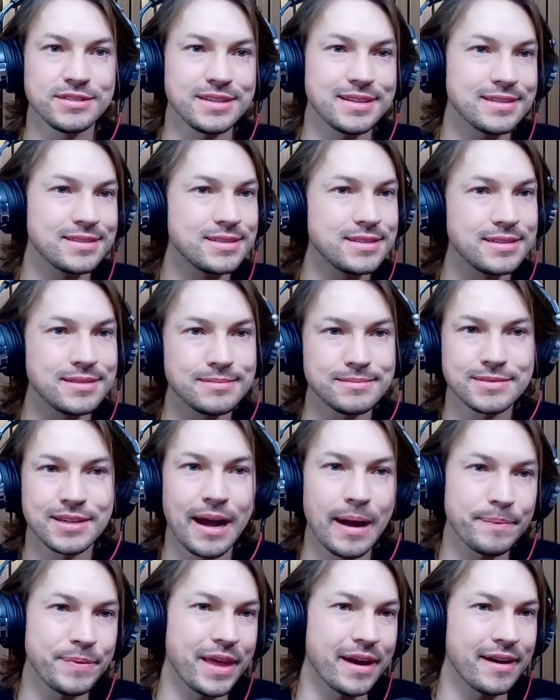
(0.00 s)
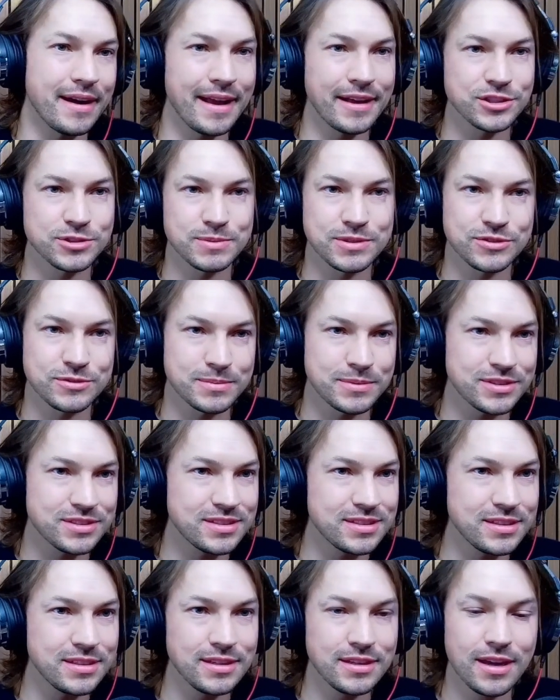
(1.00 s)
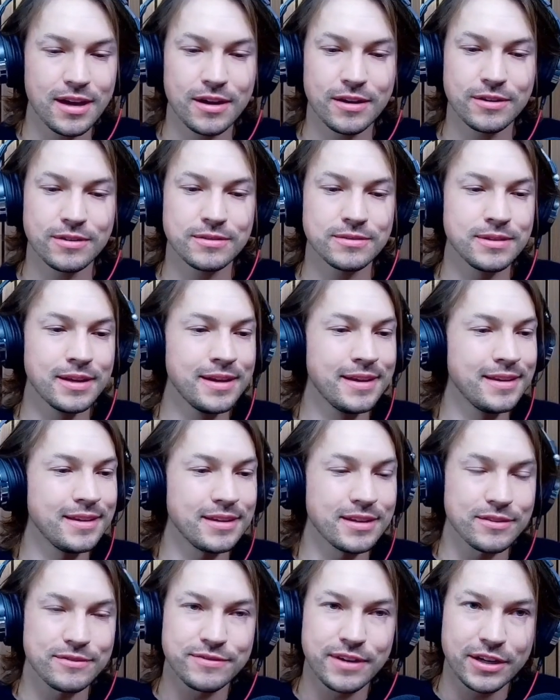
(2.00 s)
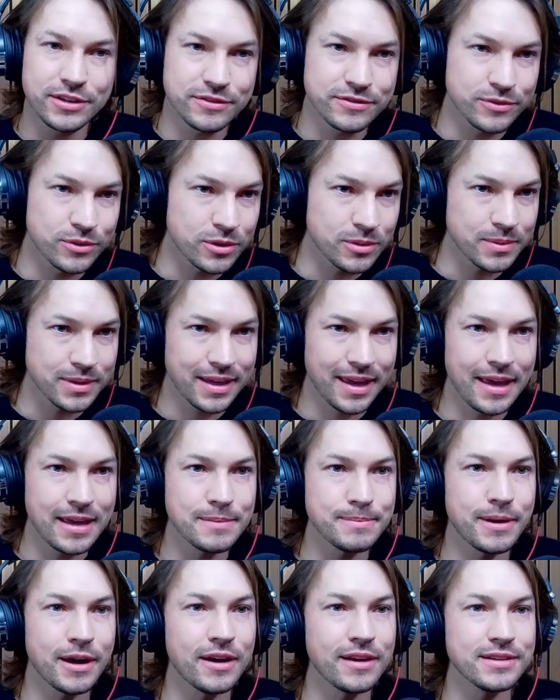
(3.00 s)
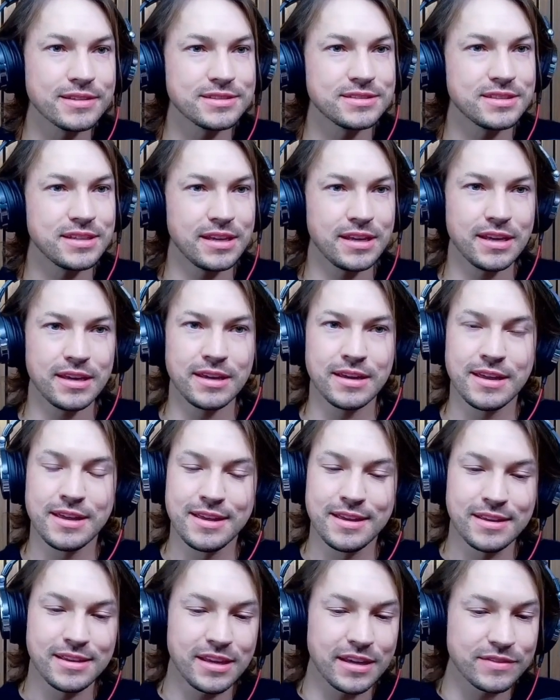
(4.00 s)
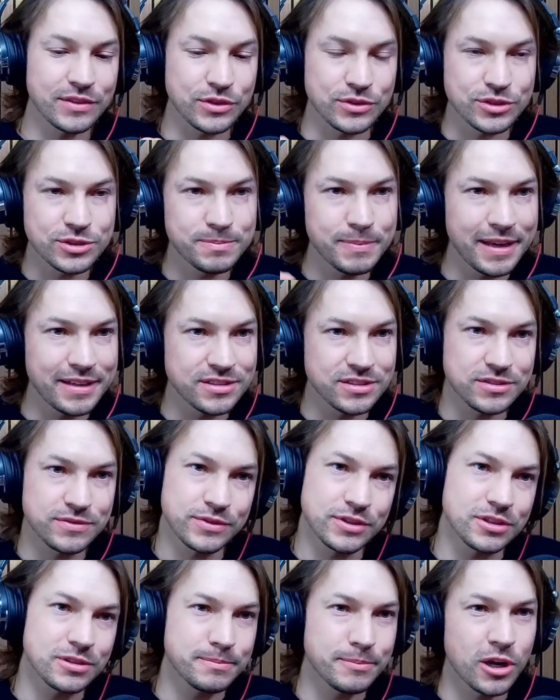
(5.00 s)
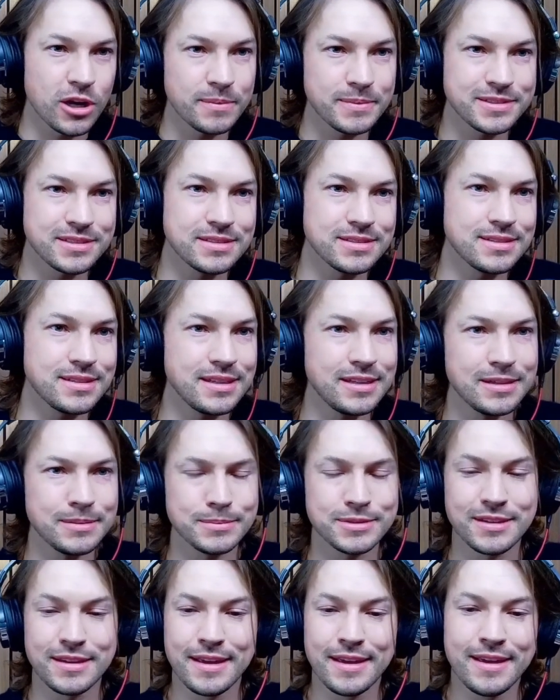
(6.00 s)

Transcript: You can see top-down announcements from your CEO. You can find your 401k policy. You have little spaces for your departments and teams.